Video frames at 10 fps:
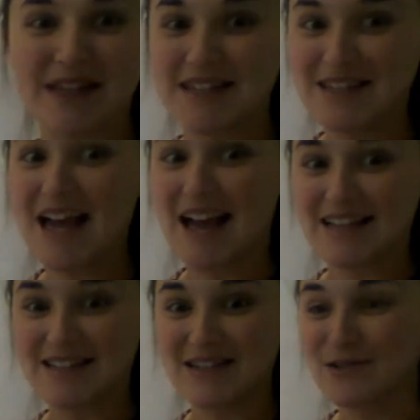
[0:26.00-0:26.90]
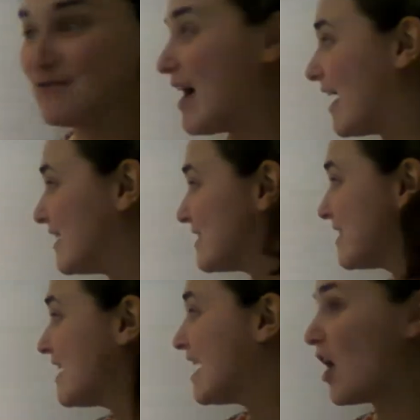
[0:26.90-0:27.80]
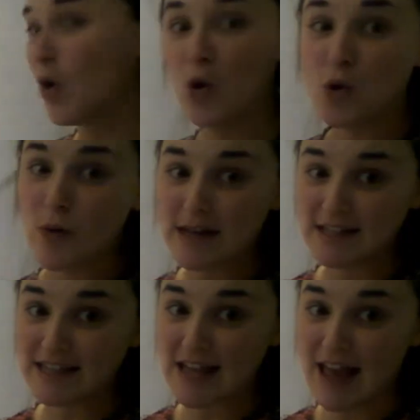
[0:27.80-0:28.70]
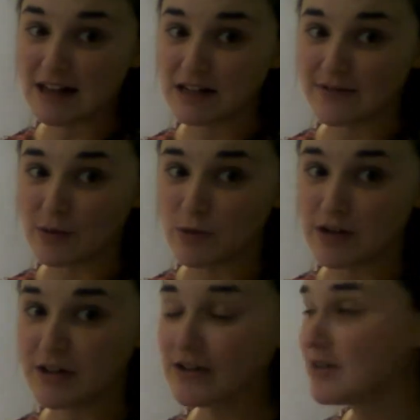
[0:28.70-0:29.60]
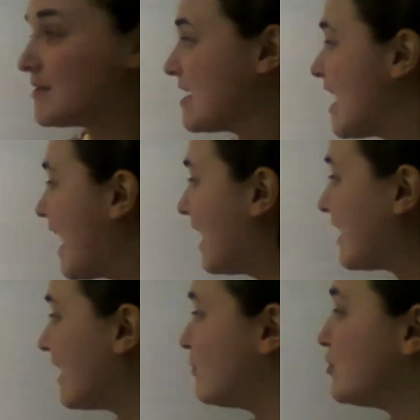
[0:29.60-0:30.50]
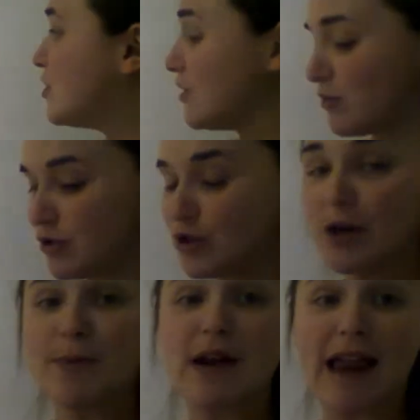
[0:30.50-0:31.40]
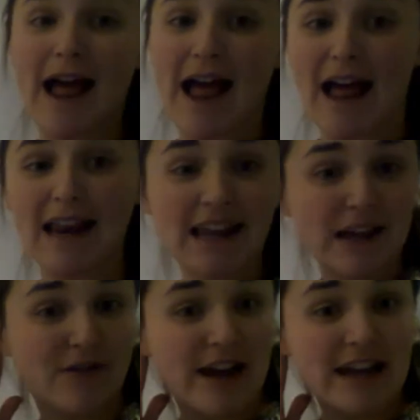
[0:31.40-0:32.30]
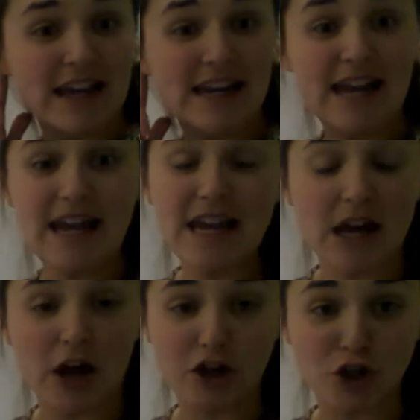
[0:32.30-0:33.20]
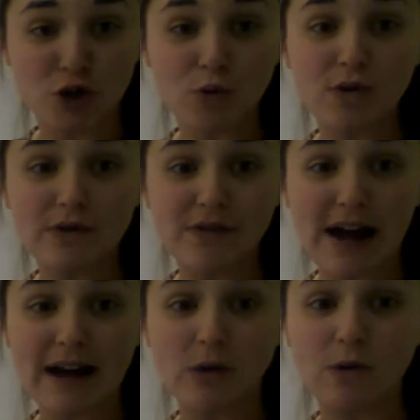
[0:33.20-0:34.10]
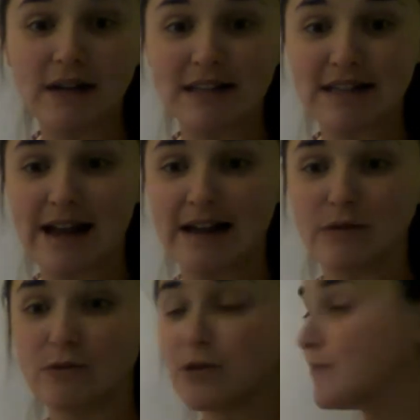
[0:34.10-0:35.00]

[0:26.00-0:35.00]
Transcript: Yes, you're right. Always at the end of a word. And I would use double L if I can hear a short vowel sound.